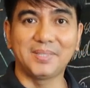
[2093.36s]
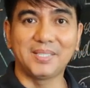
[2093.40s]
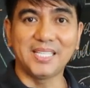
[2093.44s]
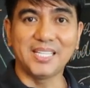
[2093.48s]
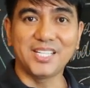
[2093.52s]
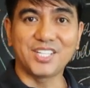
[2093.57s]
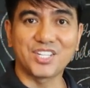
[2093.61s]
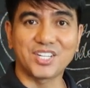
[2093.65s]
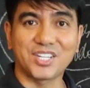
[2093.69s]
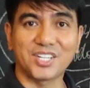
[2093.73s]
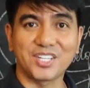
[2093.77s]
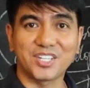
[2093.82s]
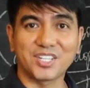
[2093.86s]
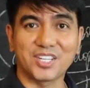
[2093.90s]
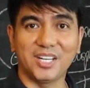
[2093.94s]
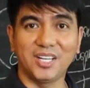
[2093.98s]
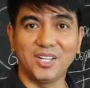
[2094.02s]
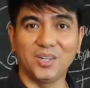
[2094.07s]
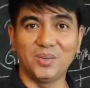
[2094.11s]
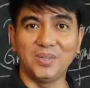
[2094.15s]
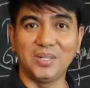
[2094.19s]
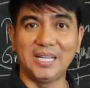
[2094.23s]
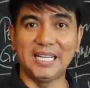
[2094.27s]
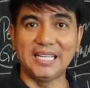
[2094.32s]
Teachers
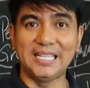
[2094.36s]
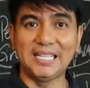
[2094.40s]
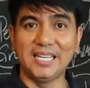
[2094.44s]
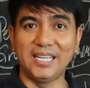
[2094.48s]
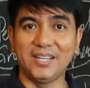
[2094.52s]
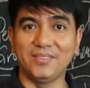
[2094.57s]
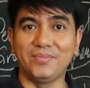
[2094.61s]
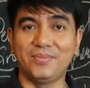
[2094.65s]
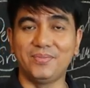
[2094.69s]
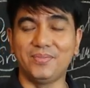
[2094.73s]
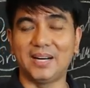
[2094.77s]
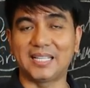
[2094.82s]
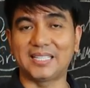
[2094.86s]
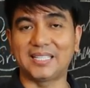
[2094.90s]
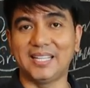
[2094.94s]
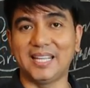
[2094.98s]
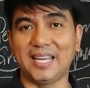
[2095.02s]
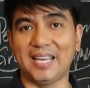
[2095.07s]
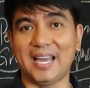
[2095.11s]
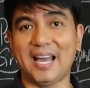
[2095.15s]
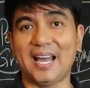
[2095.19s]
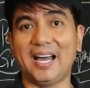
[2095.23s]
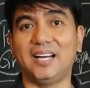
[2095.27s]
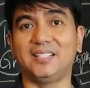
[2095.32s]
can only give what
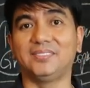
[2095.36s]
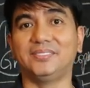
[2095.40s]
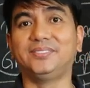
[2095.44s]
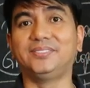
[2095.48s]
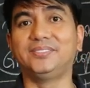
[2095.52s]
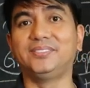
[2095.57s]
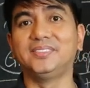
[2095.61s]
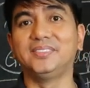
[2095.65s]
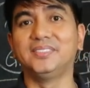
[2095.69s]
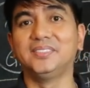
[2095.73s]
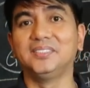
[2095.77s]
they have.